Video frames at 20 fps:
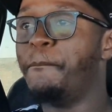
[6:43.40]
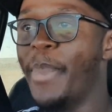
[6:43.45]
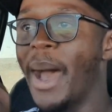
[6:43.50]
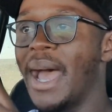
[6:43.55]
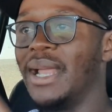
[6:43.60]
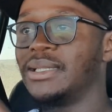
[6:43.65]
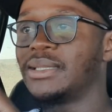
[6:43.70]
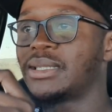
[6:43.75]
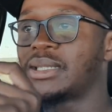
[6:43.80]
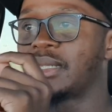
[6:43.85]

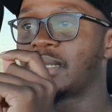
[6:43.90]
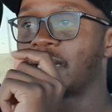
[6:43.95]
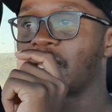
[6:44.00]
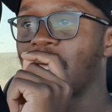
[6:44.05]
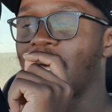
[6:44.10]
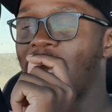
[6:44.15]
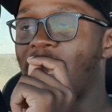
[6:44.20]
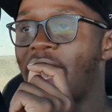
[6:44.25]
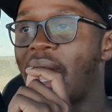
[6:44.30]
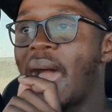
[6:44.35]
But
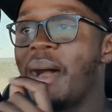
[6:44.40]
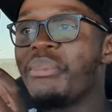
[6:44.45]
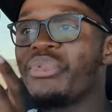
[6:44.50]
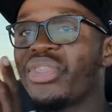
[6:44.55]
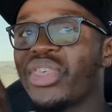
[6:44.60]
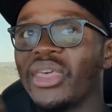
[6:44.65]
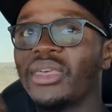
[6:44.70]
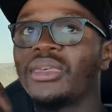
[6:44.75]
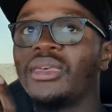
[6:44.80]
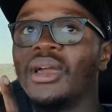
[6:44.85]
I'm
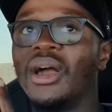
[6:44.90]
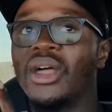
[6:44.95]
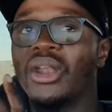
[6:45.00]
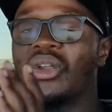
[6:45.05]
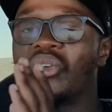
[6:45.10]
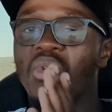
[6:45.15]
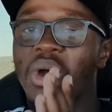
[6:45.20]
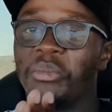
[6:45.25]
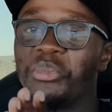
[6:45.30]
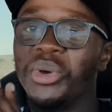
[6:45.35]
thinking
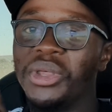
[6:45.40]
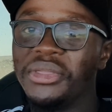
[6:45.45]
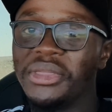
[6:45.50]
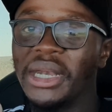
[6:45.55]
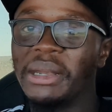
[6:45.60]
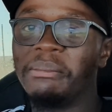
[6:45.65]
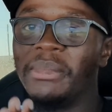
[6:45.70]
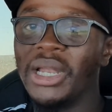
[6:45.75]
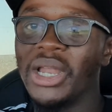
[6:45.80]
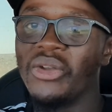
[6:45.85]
around
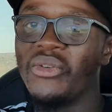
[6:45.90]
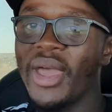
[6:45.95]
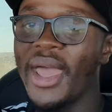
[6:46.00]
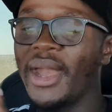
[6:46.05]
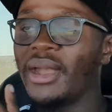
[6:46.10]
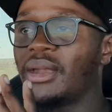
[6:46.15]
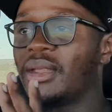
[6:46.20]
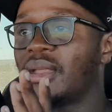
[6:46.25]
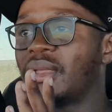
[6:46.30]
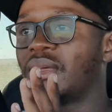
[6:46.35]
1.3 million
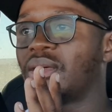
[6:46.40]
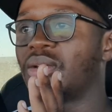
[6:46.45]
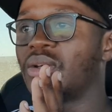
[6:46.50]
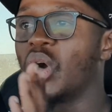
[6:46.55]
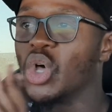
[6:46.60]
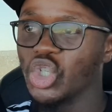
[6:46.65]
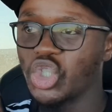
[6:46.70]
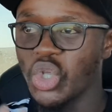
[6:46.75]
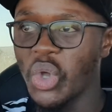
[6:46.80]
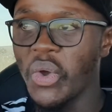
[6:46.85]
rand
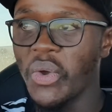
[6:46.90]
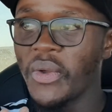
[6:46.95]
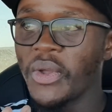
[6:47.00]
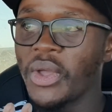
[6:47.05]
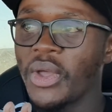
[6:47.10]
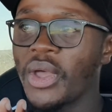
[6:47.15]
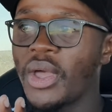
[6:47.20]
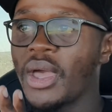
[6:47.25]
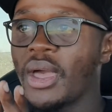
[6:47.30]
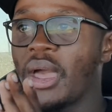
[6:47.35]
or so.
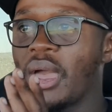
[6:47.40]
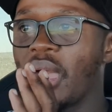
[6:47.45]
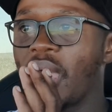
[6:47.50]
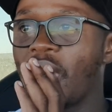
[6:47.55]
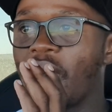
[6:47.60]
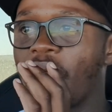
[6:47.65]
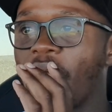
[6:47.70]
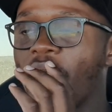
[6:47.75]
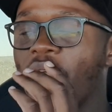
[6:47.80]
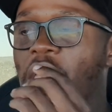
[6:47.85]

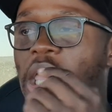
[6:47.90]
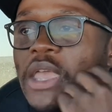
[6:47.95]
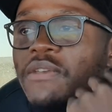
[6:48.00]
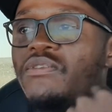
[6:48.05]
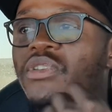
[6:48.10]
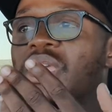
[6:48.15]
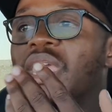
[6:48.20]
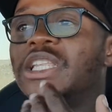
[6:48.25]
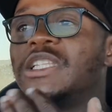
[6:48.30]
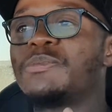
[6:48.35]

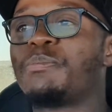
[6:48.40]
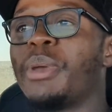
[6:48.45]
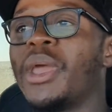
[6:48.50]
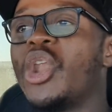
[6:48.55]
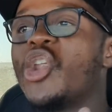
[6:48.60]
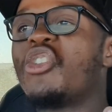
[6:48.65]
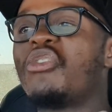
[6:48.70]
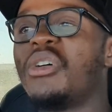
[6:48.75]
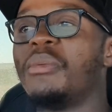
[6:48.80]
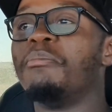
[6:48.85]
If you can
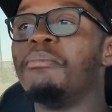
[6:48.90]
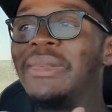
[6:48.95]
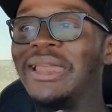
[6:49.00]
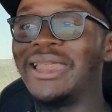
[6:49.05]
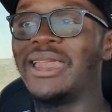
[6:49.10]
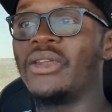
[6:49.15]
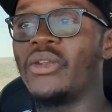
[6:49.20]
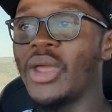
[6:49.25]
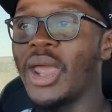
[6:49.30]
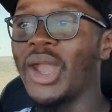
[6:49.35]
spend over $1
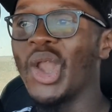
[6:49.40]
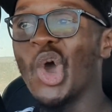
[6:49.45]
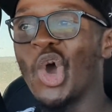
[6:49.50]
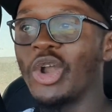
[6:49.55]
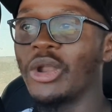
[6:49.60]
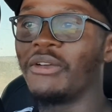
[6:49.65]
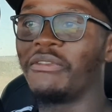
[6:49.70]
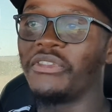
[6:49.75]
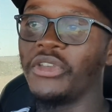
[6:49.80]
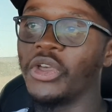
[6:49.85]
million
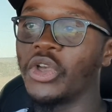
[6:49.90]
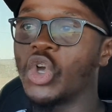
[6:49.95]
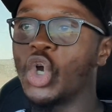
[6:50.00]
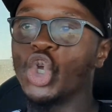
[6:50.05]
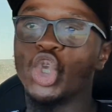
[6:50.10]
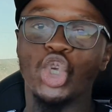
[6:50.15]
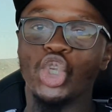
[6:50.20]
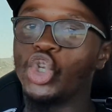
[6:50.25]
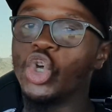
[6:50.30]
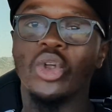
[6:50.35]
on a
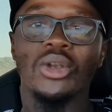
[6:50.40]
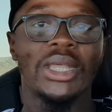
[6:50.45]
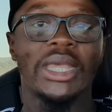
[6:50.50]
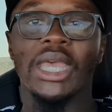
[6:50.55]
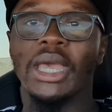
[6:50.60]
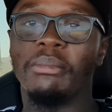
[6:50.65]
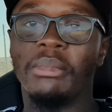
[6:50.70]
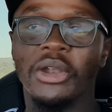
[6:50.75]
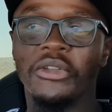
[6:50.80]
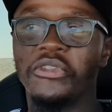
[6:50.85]
vehicle, you don't
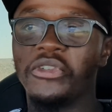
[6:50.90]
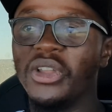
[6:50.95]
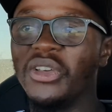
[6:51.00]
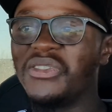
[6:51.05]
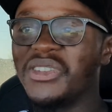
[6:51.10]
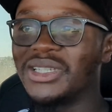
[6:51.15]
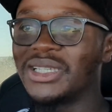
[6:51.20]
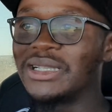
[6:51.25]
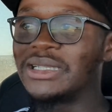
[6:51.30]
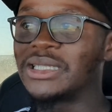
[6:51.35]
care about fuel
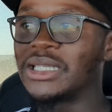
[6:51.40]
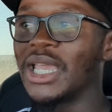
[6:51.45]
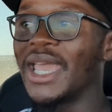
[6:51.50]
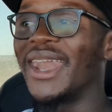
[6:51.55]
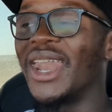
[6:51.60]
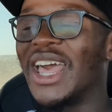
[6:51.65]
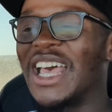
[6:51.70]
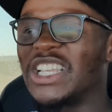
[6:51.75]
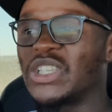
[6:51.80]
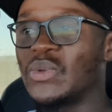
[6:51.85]
efficiency.
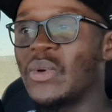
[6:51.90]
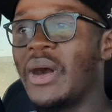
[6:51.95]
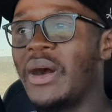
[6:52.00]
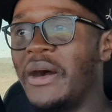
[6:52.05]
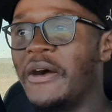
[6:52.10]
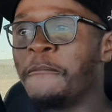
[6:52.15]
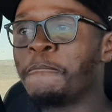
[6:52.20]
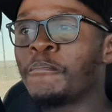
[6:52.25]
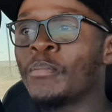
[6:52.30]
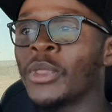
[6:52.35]
And as
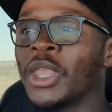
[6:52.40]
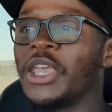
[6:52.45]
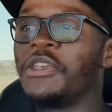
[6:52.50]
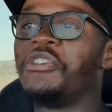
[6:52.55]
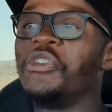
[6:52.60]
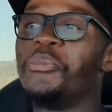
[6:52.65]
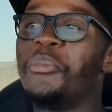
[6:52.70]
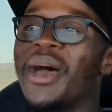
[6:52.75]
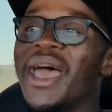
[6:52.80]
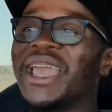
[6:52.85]
well,
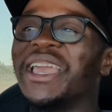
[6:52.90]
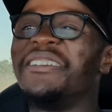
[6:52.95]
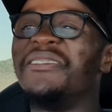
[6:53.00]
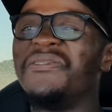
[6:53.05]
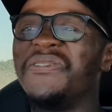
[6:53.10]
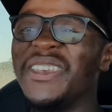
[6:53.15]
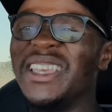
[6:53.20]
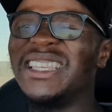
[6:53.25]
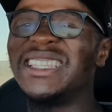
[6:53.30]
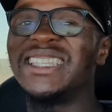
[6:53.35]
if you're buying a
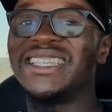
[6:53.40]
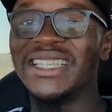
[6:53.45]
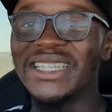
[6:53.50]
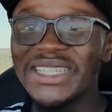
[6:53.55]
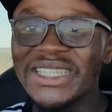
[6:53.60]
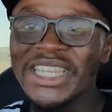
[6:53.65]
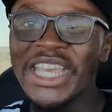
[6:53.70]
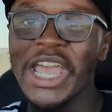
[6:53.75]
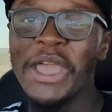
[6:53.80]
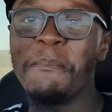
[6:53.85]

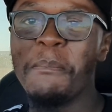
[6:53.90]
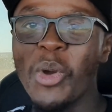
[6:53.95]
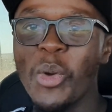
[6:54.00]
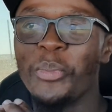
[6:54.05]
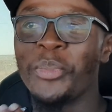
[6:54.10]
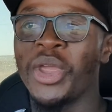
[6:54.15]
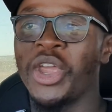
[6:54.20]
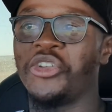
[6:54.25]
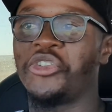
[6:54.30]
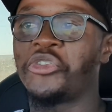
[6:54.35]
V6 turbo
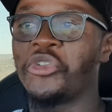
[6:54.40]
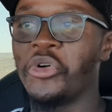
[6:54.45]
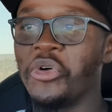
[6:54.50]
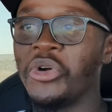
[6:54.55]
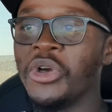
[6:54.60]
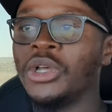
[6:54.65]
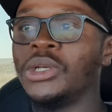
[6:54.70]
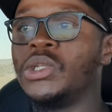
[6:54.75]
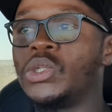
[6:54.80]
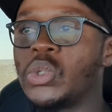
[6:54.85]
petrol
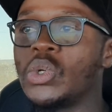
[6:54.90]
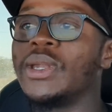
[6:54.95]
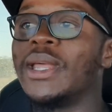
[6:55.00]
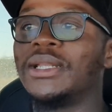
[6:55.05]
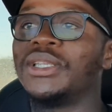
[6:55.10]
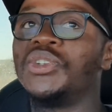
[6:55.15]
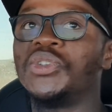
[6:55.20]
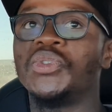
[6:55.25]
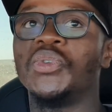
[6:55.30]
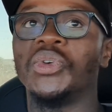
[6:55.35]

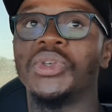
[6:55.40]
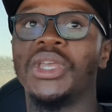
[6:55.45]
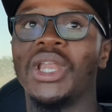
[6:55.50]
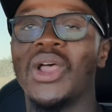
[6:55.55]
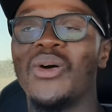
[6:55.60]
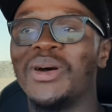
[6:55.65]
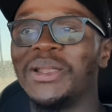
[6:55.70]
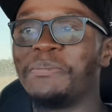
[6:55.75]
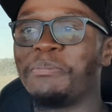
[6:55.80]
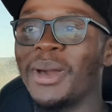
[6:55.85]
292
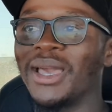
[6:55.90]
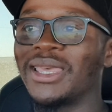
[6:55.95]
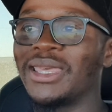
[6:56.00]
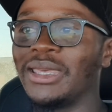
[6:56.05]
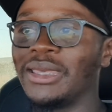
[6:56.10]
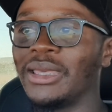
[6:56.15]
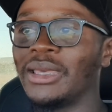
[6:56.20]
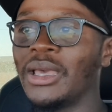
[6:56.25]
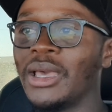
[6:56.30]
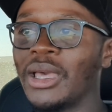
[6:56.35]
kilowatt
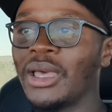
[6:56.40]
bakkie,